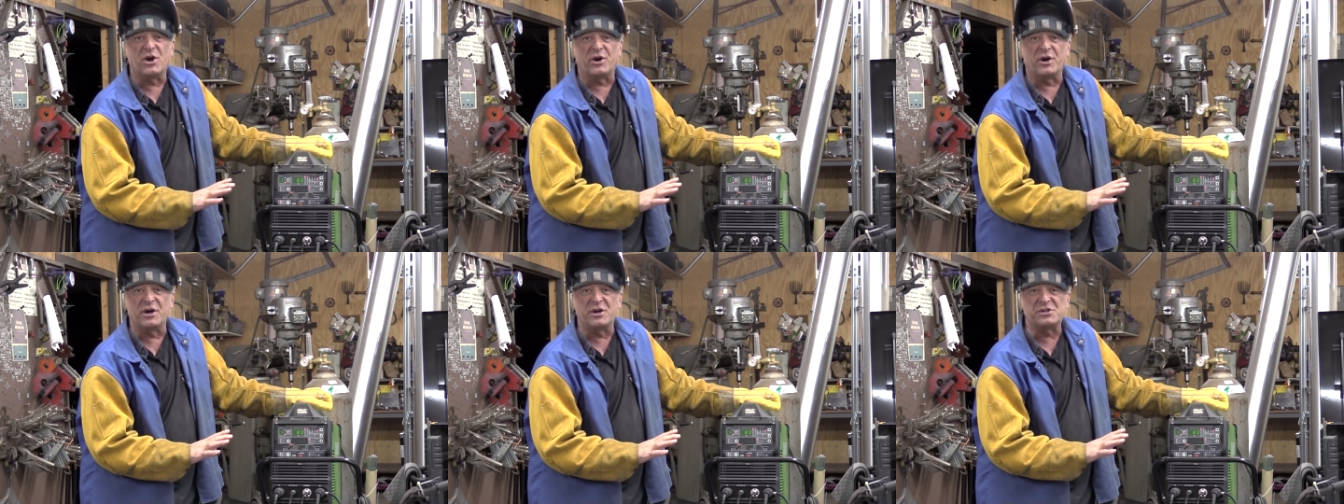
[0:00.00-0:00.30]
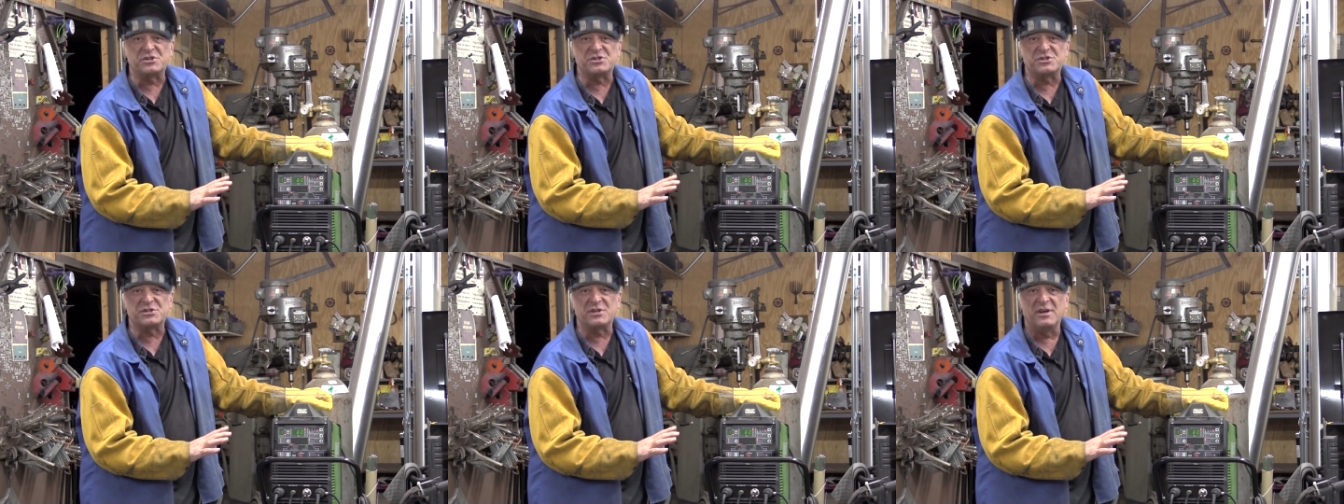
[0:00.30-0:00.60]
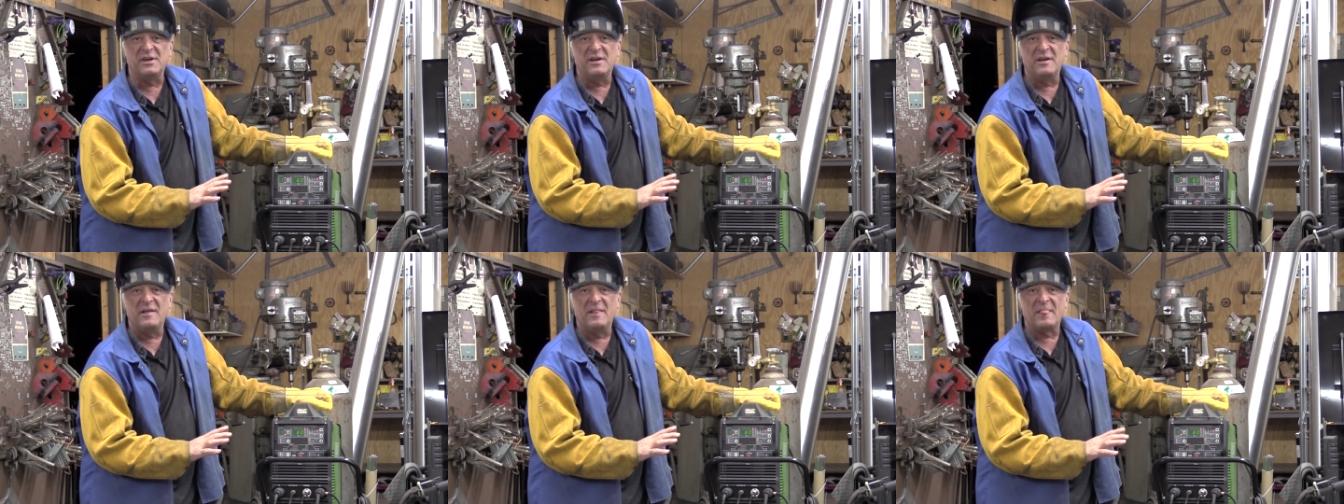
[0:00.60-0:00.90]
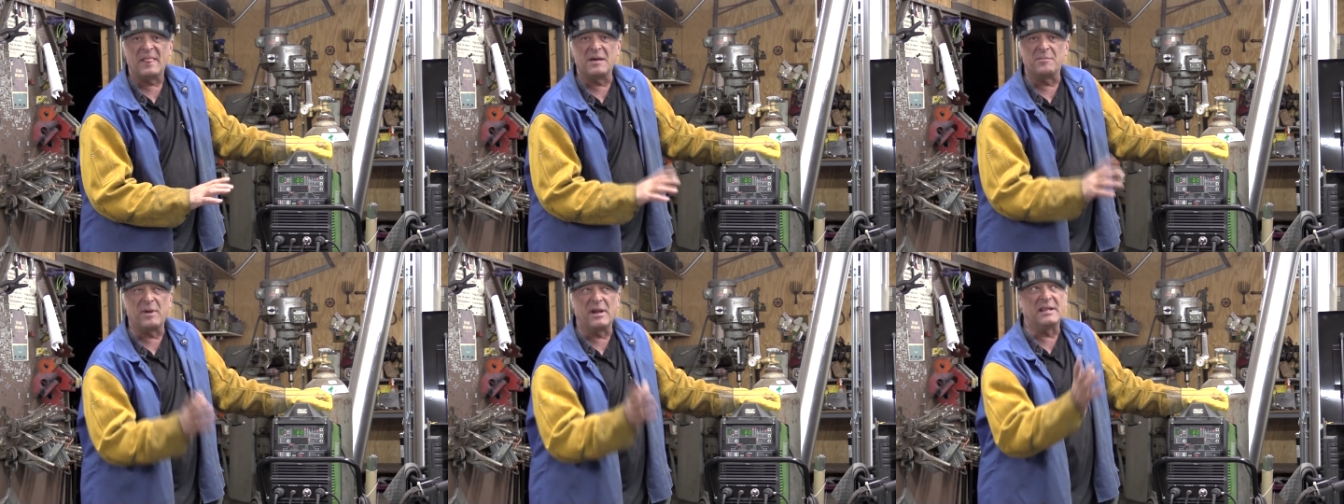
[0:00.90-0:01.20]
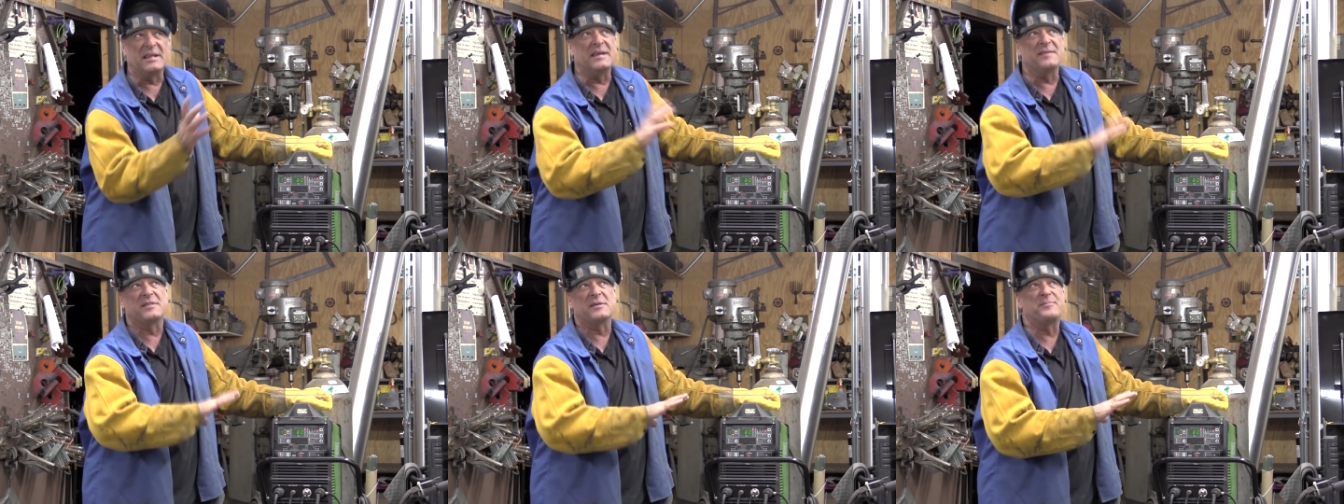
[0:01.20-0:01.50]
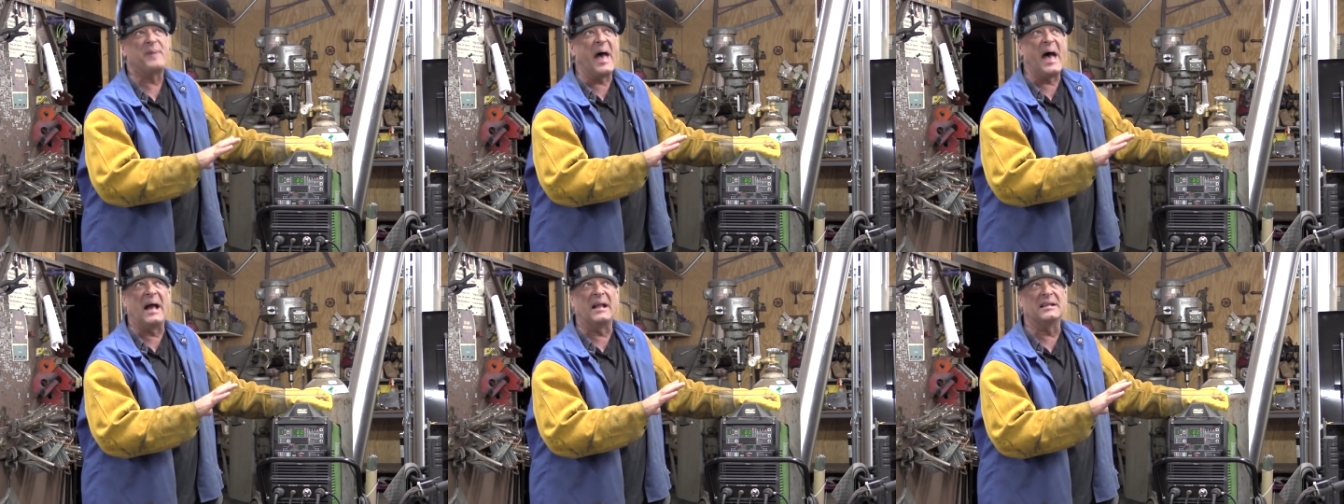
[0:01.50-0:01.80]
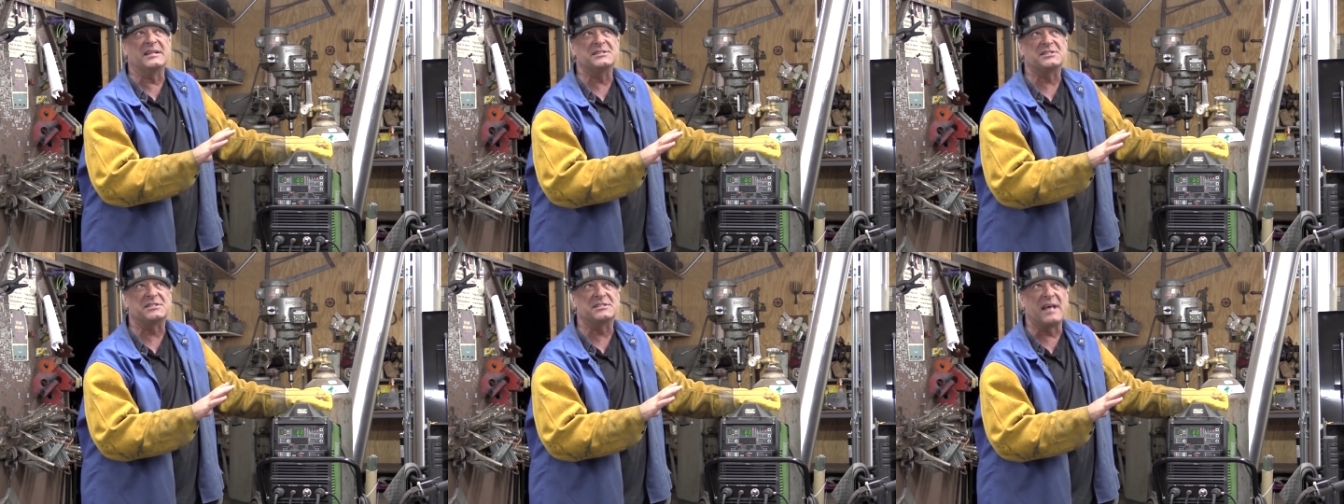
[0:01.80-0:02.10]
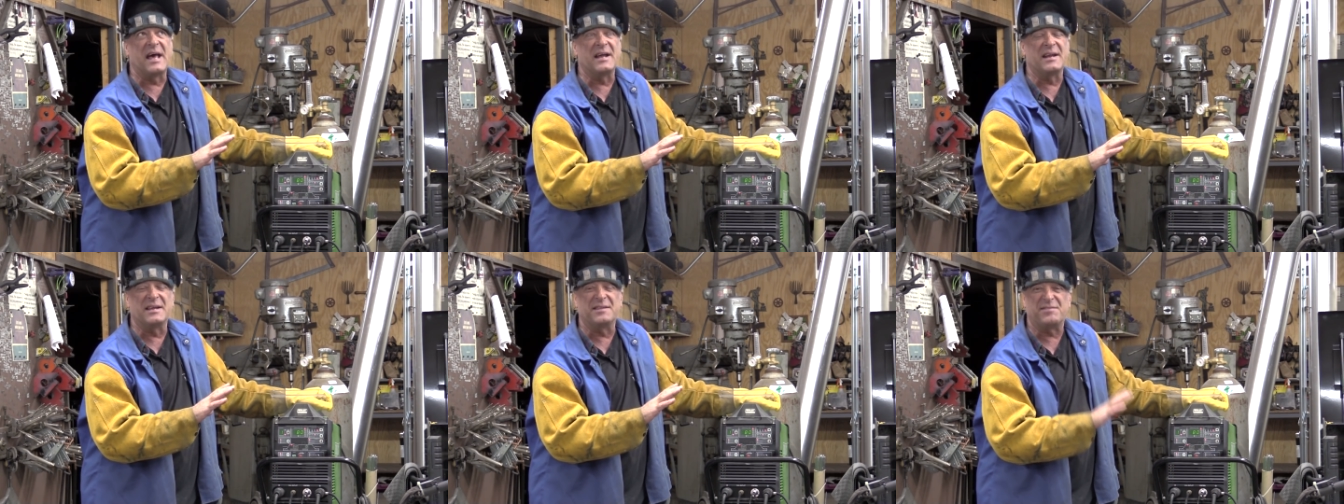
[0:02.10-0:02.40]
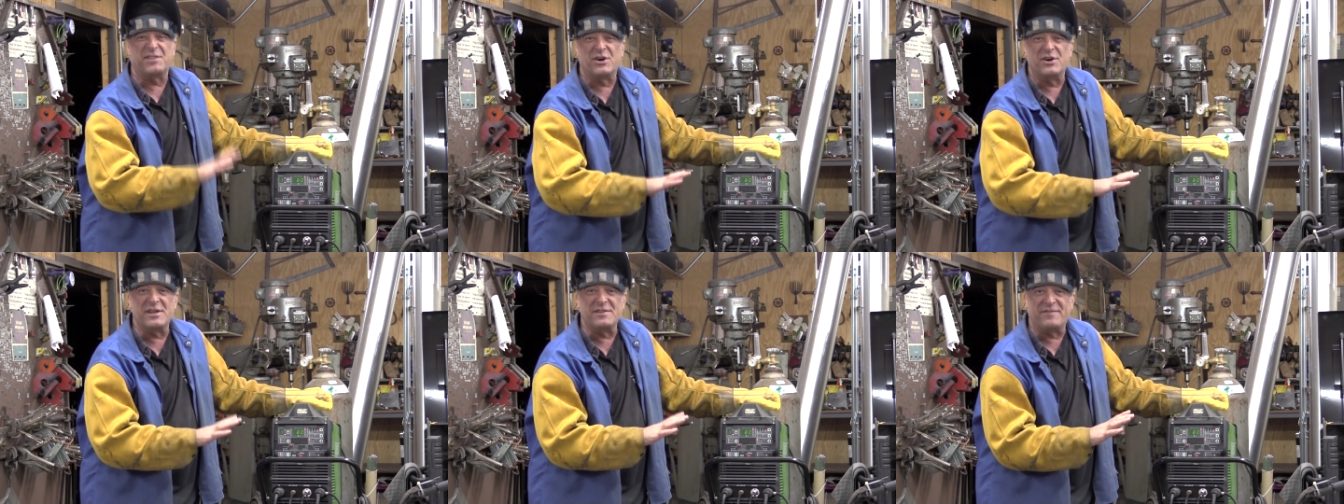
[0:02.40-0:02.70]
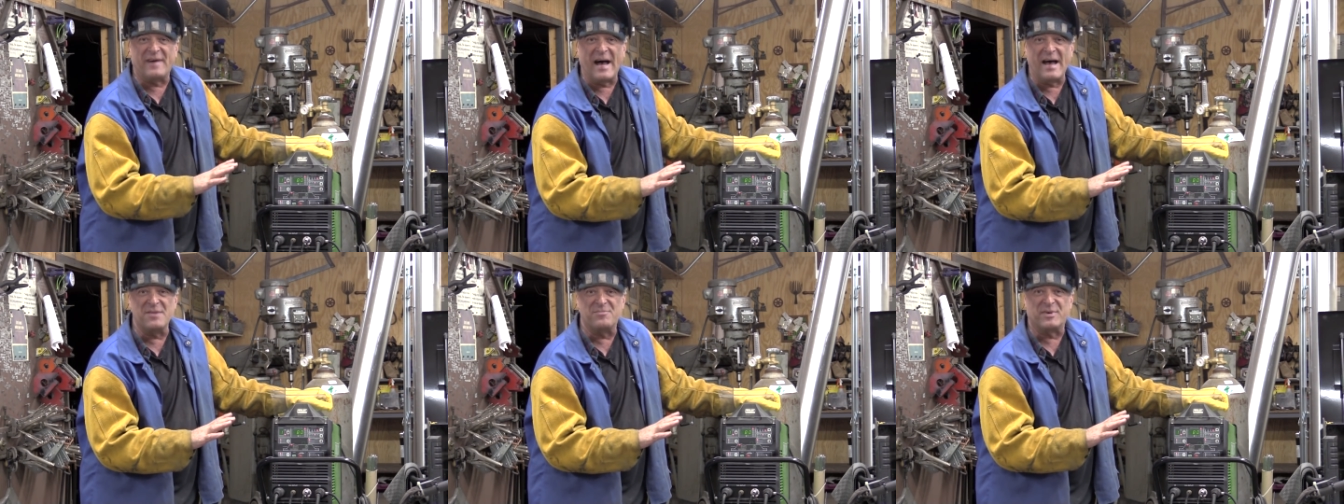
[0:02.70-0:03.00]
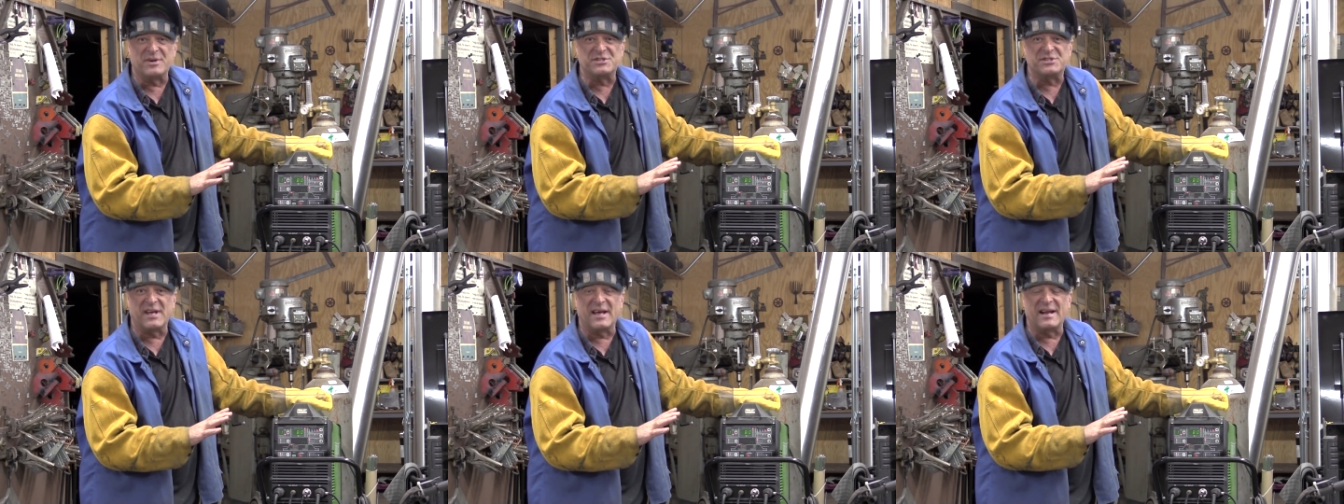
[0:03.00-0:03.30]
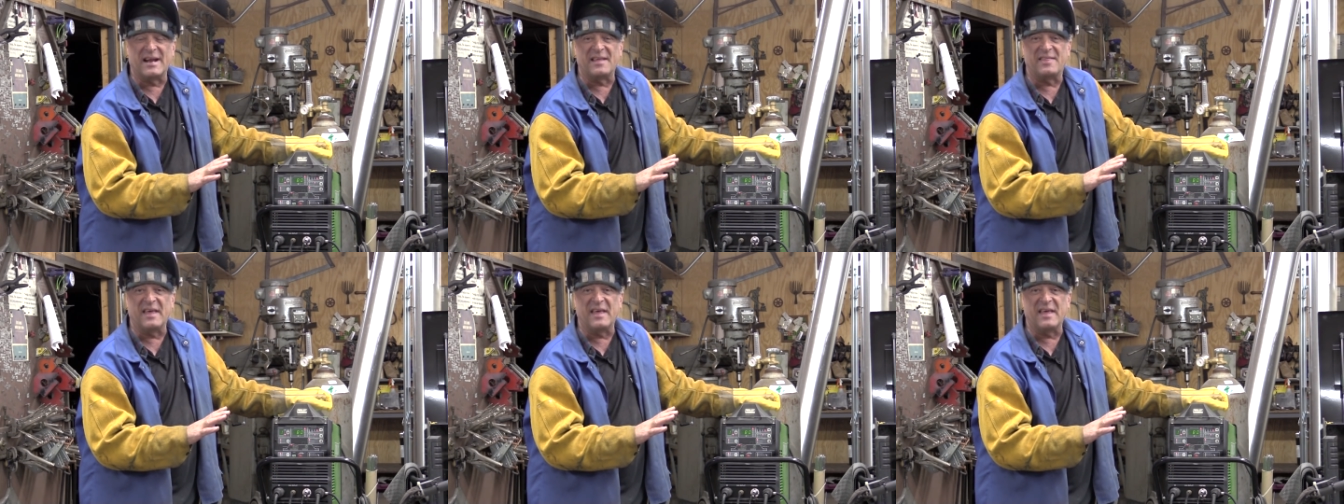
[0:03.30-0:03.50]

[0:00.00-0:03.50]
hertz. I'm going to leave the balance set at 35%,